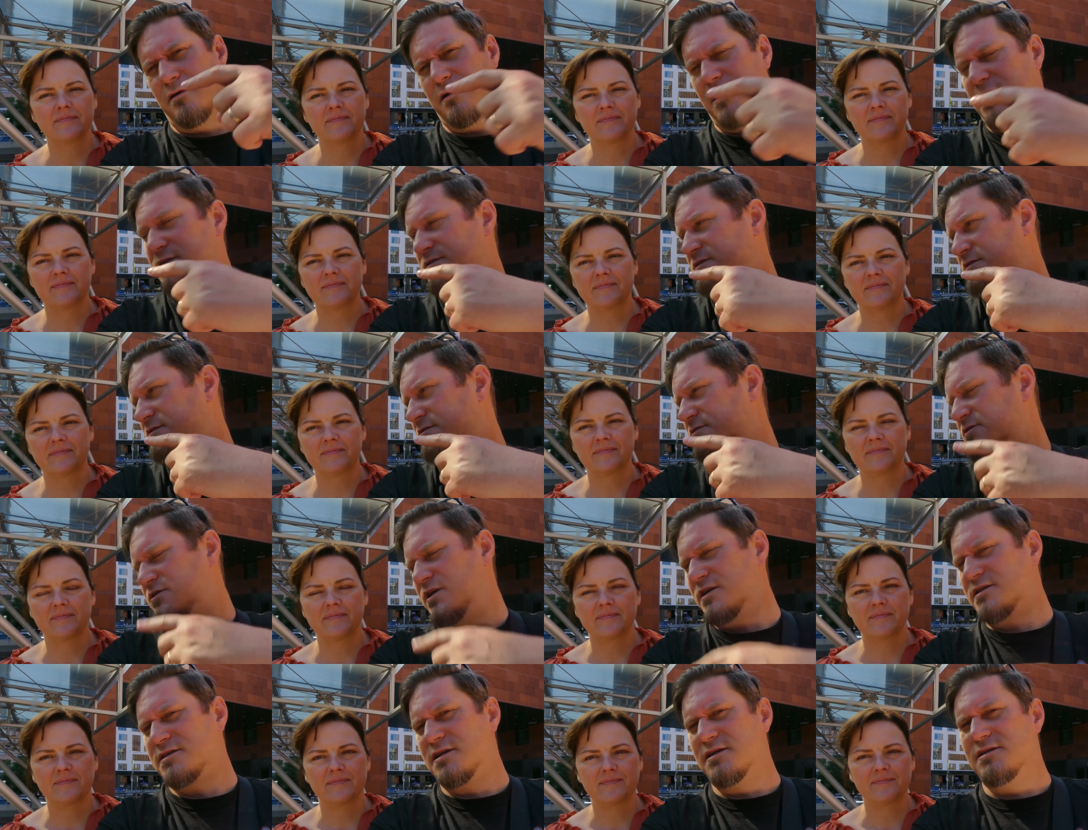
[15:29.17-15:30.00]
Speaker 1: as
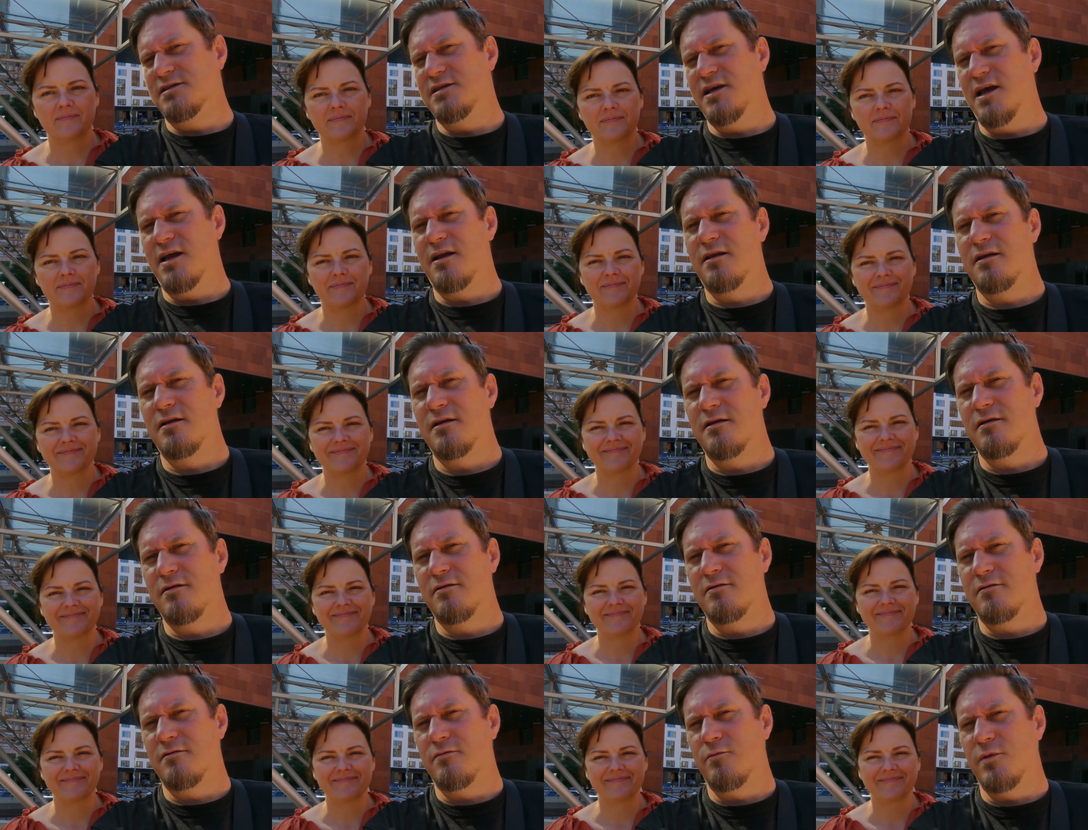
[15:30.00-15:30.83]
Jessica said,
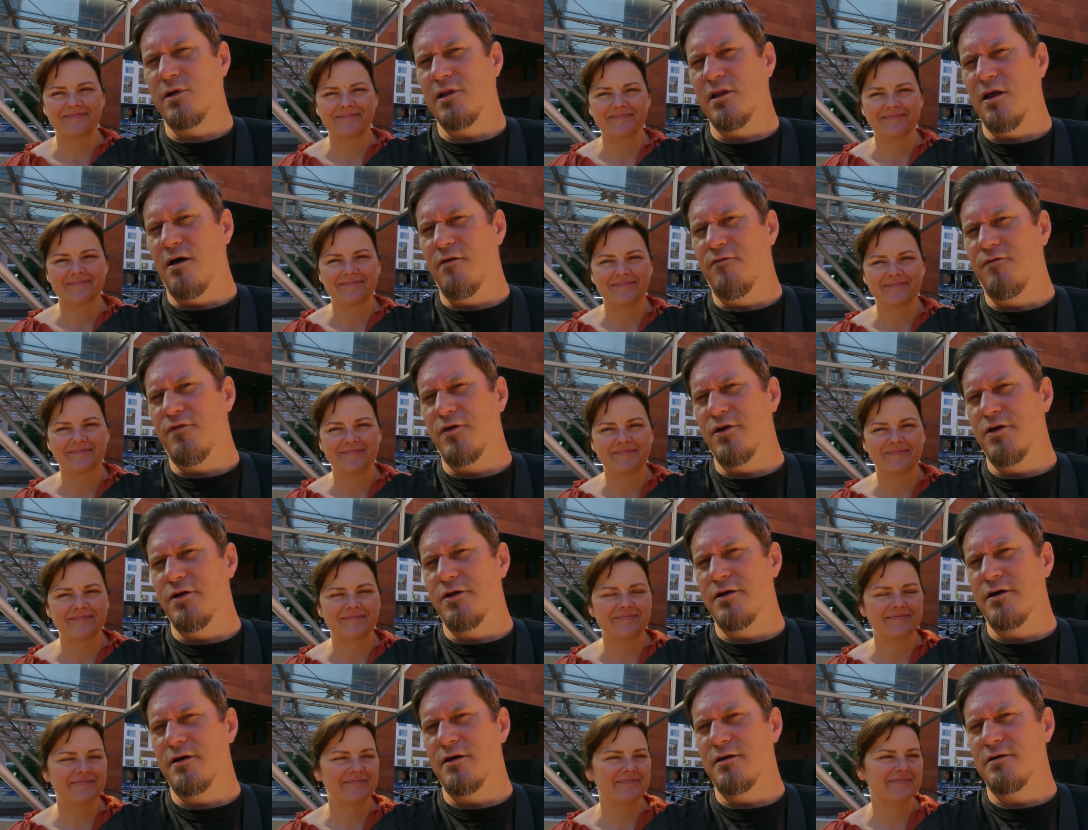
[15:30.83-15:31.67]
we'd love for you
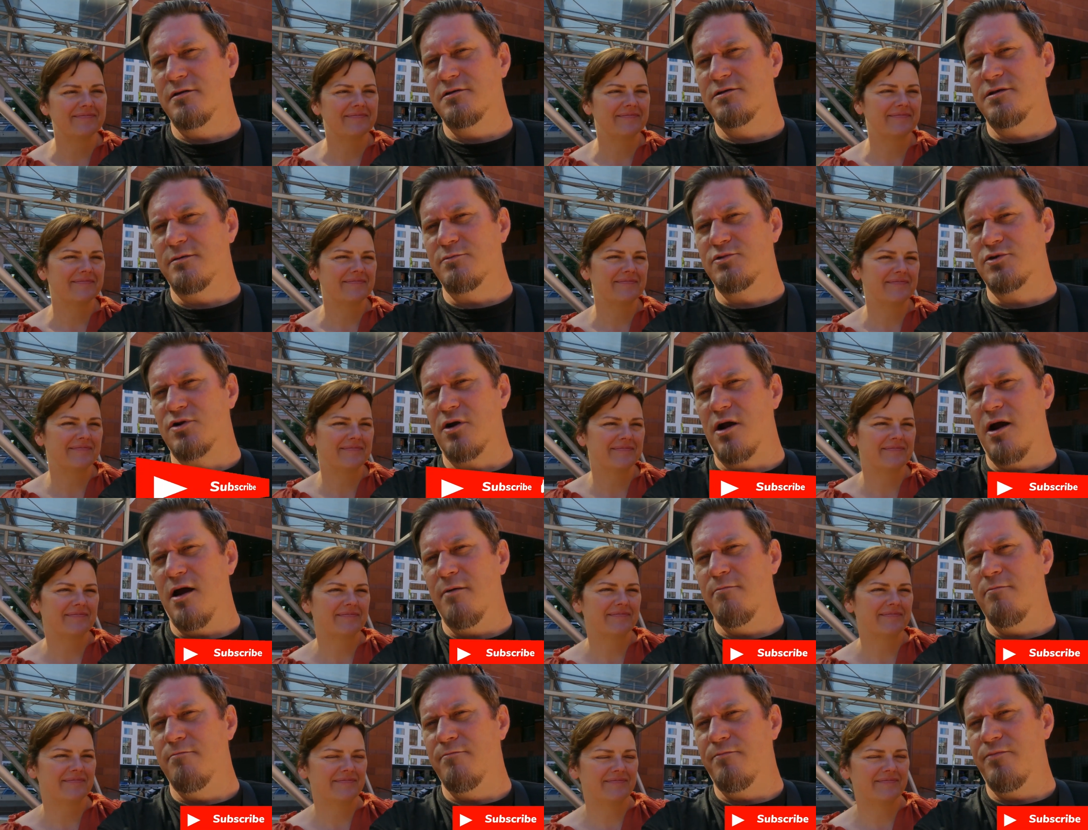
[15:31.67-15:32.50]
to
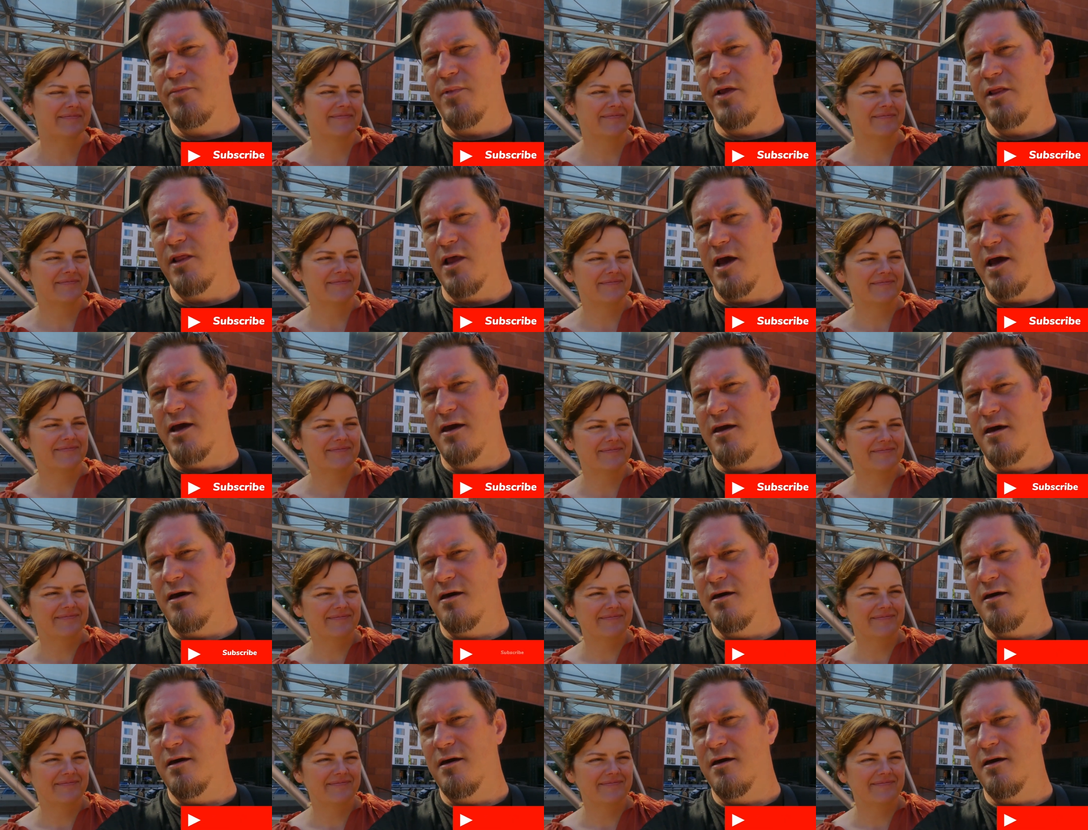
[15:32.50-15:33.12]
subscribe and like